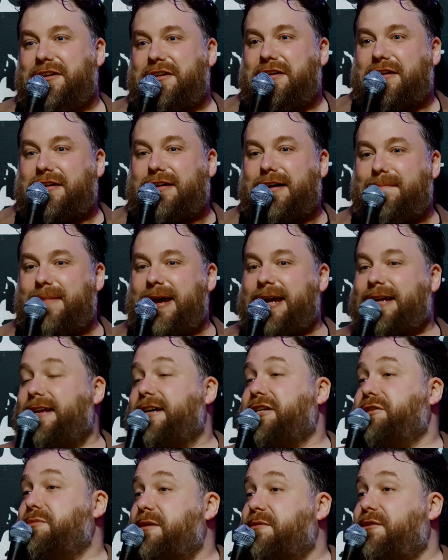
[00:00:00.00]
Come back
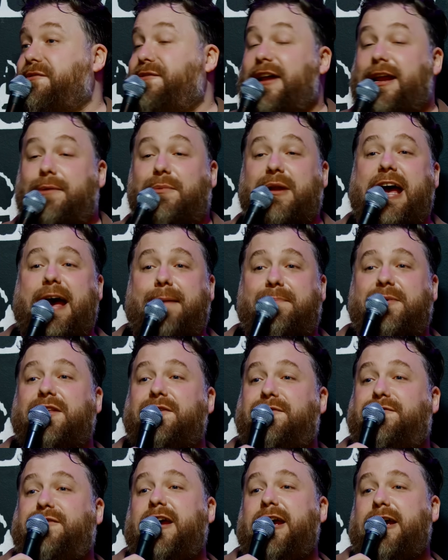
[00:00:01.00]
next week, we'll find out what happened to
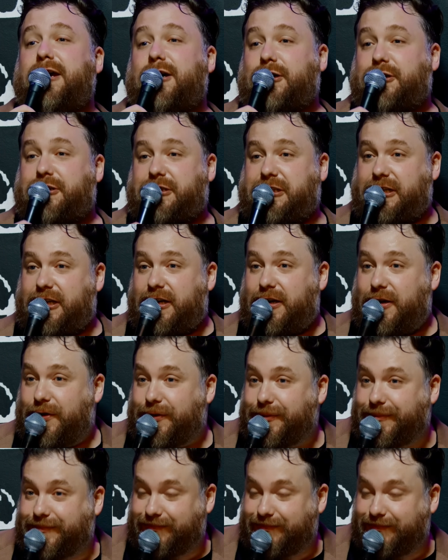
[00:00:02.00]
the fingers, so.